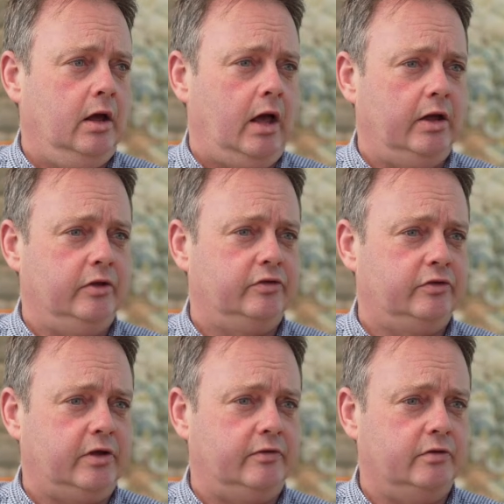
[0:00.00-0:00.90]

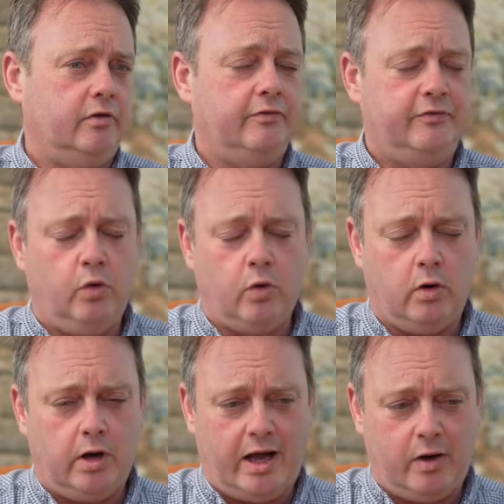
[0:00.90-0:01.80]
A7
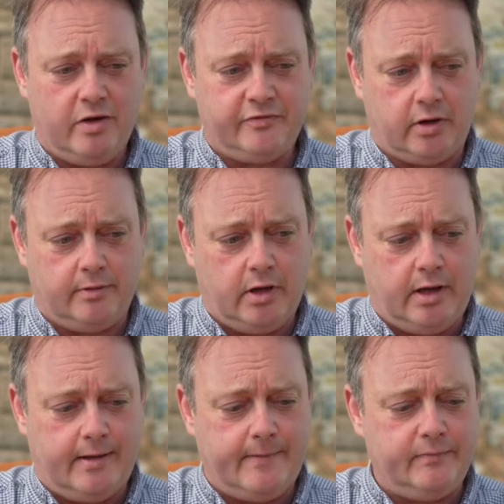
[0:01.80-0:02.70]
IV. However,
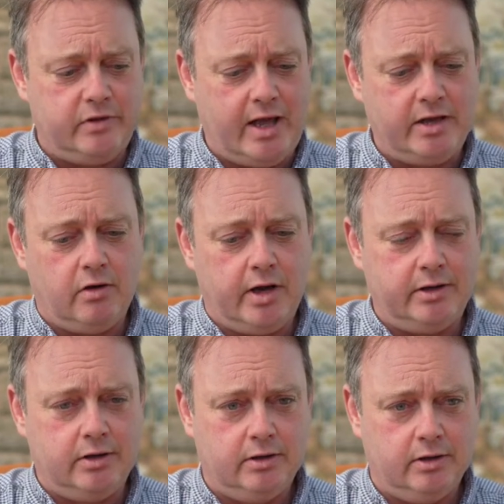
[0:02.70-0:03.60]
the
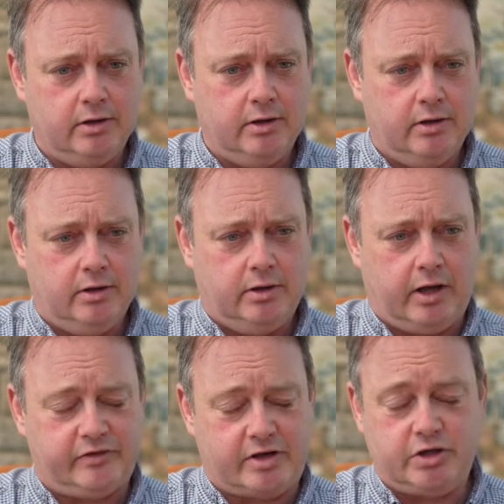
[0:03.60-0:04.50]
A9
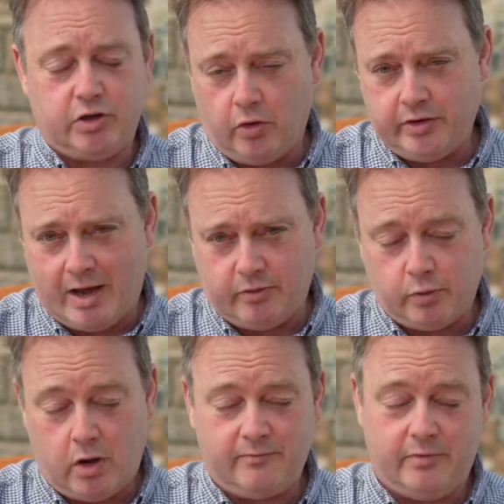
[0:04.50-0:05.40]
has actually gone now as
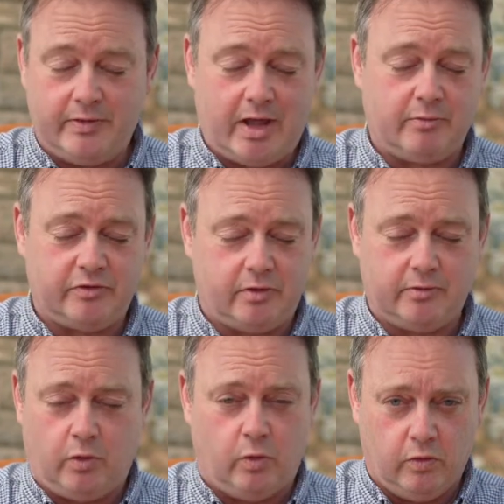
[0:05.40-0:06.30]
well, and that was
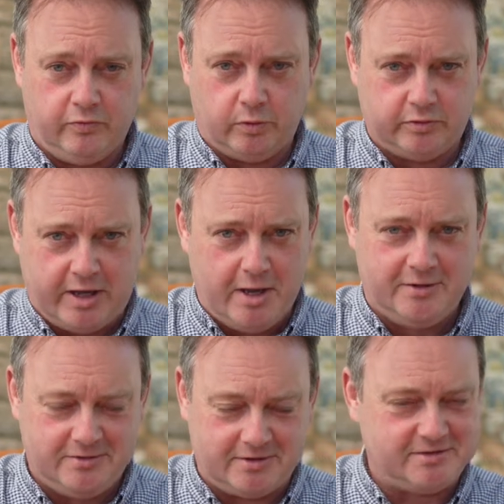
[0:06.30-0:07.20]
awful to
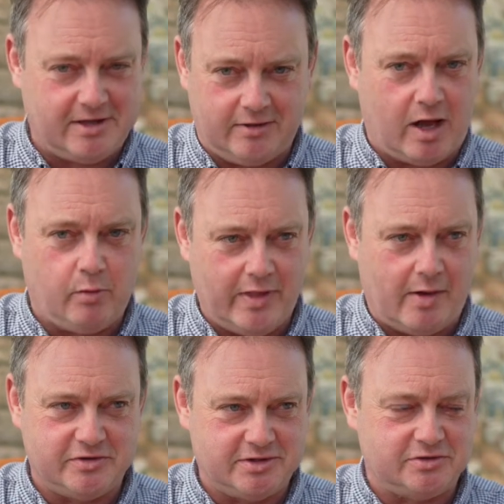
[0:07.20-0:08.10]
just sell that one.
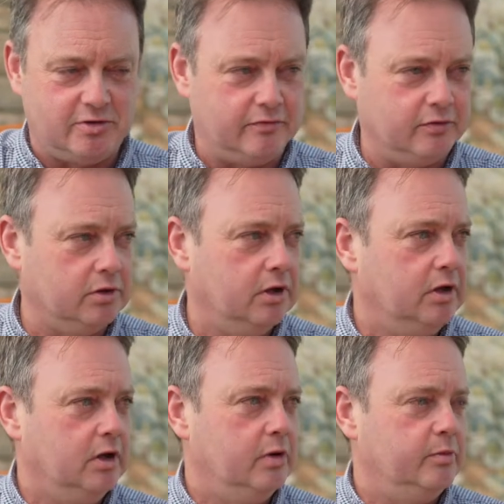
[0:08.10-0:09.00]
That was just dreadful.
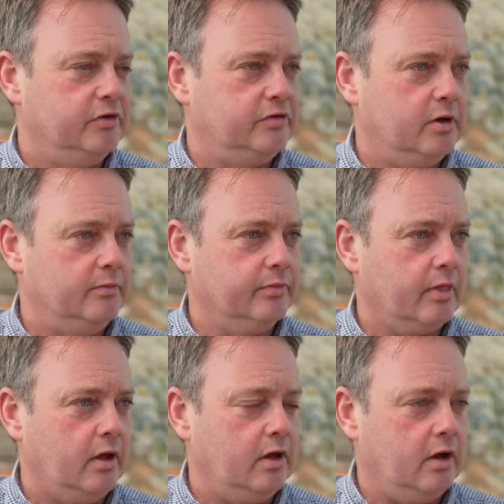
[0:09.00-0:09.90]
But
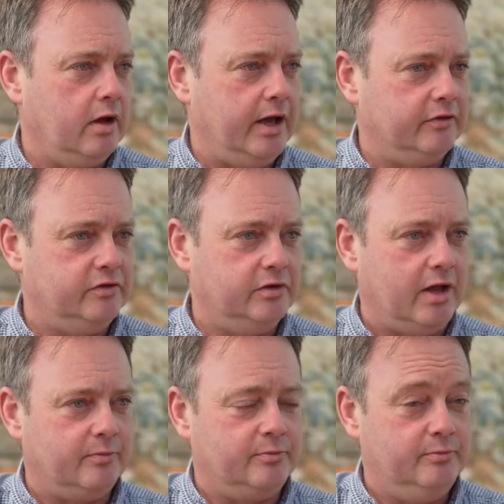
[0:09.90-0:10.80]
I had to do
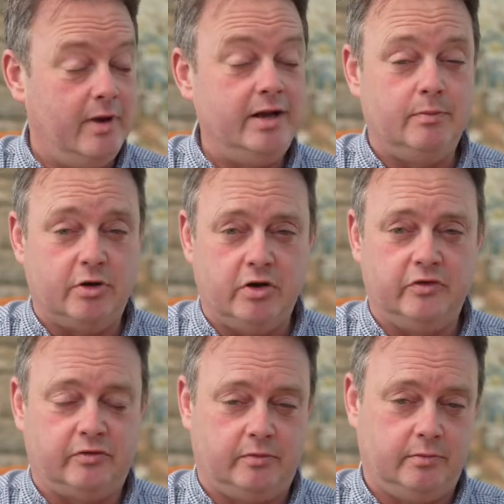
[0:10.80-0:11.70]
that mainly
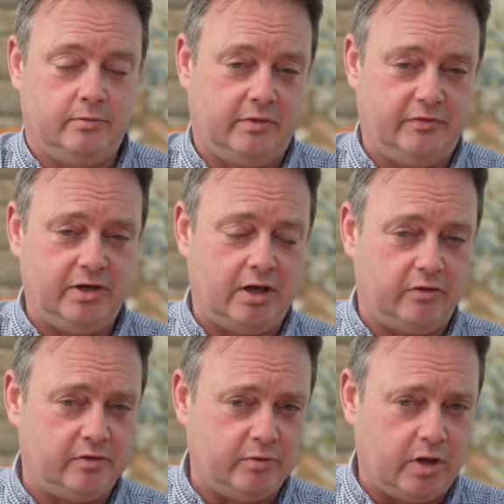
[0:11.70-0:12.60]
because with video
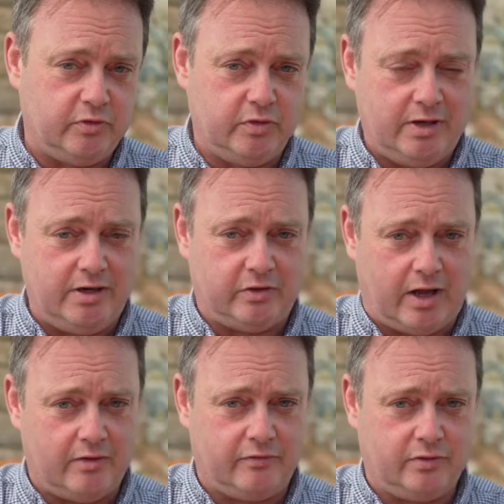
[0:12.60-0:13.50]
sometimes you need to
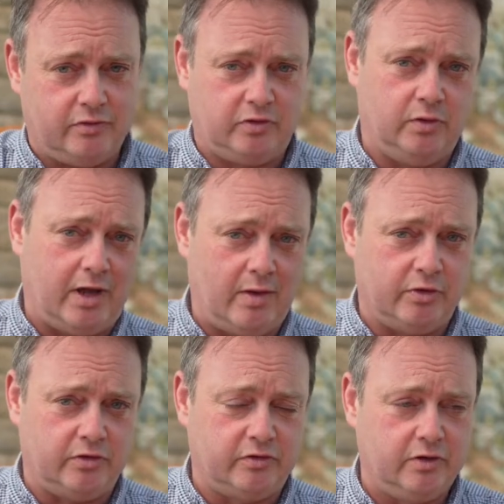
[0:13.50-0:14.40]
have two
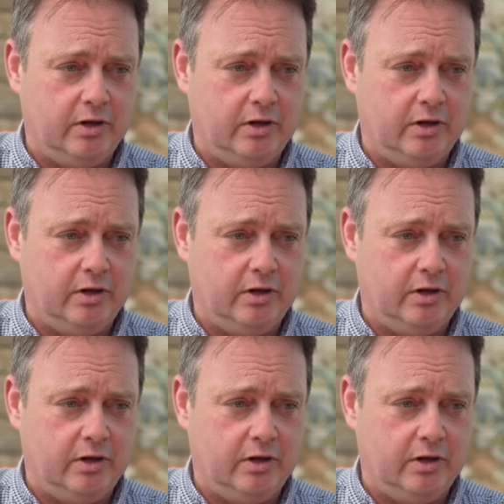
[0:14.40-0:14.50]
cameras,